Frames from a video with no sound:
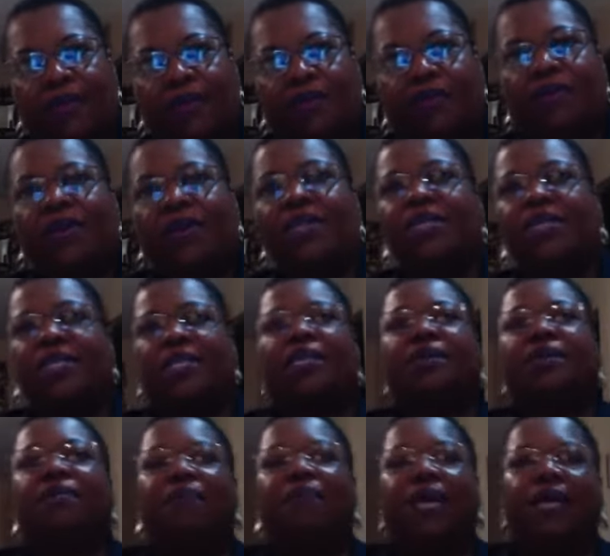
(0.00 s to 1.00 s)
What is
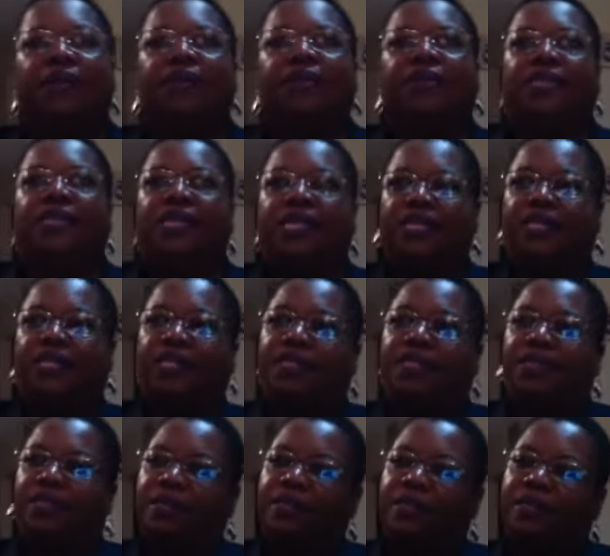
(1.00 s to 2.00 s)
it about
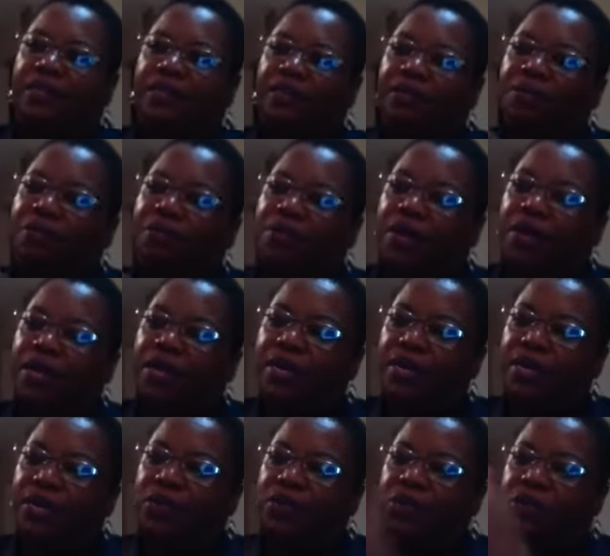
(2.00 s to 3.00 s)
this
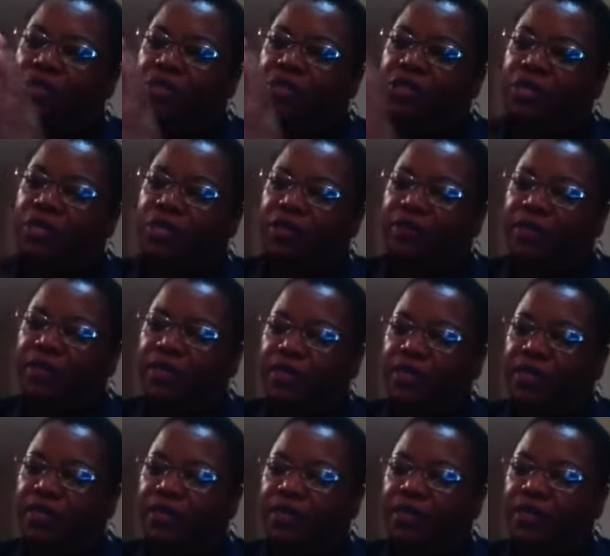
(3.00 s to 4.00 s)
product or
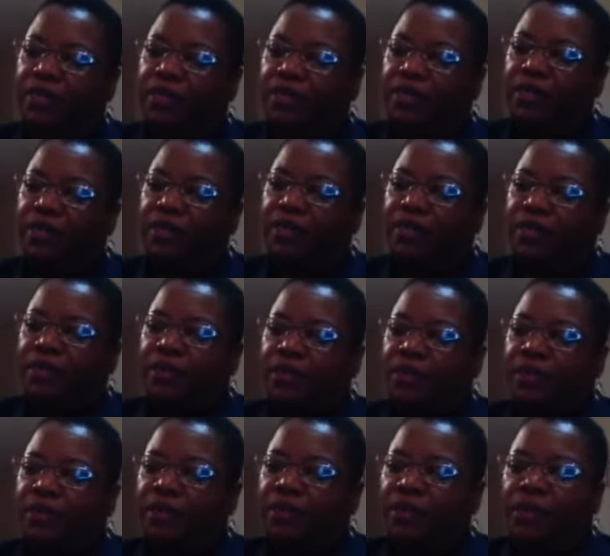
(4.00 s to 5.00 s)
service?
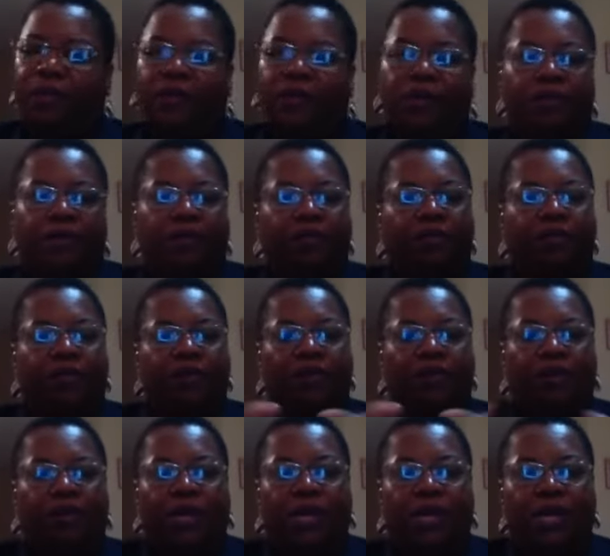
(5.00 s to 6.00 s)
If you're an
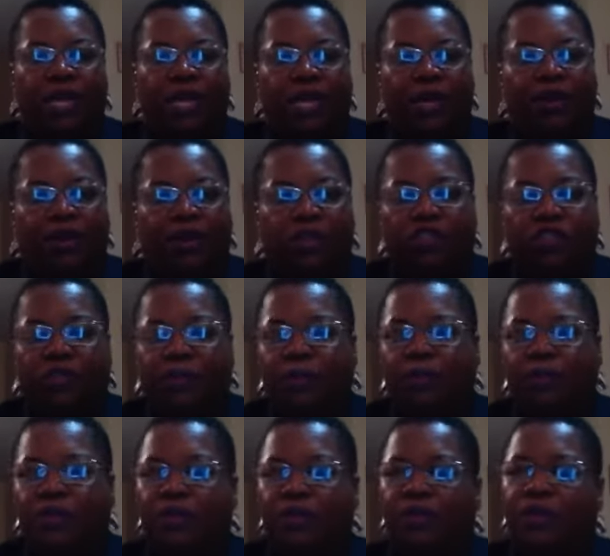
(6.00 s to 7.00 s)
online
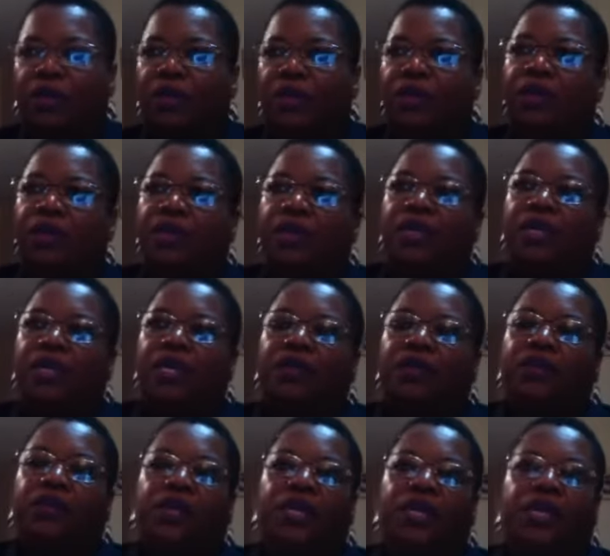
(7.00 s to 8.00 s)
entrepreneur
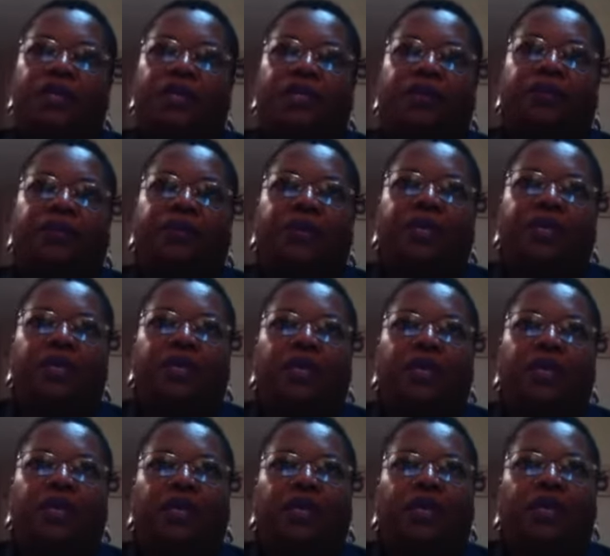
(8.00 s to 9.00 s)
and you need to
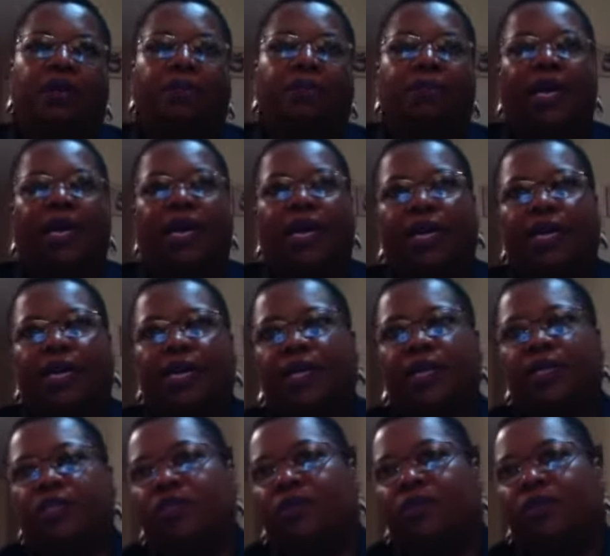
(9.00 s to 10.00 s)
put a
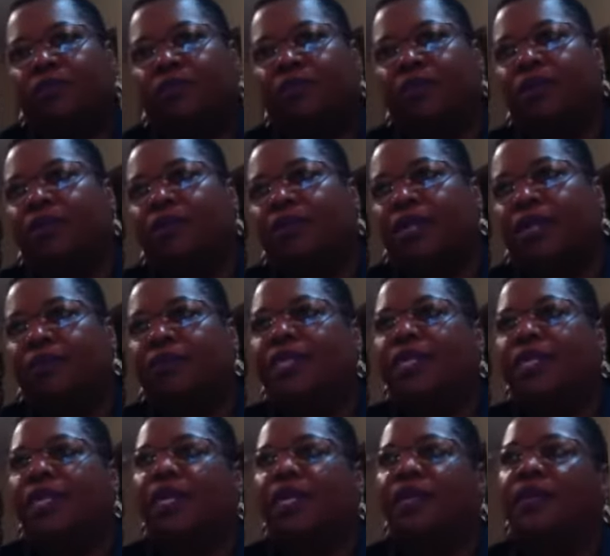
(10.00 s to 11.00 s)
package or a program
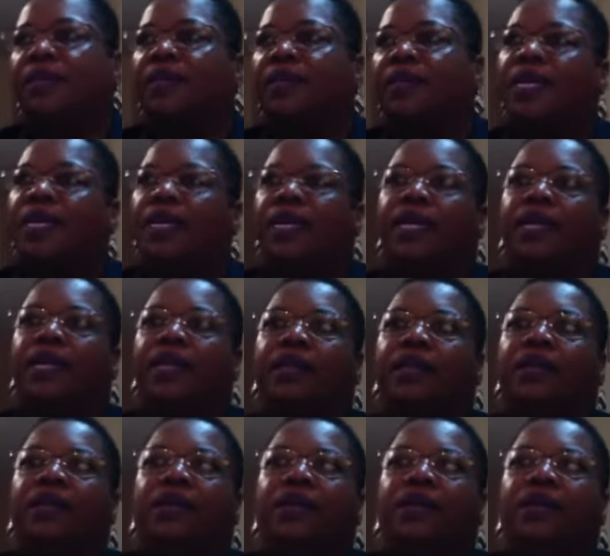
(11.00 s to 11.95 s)
together and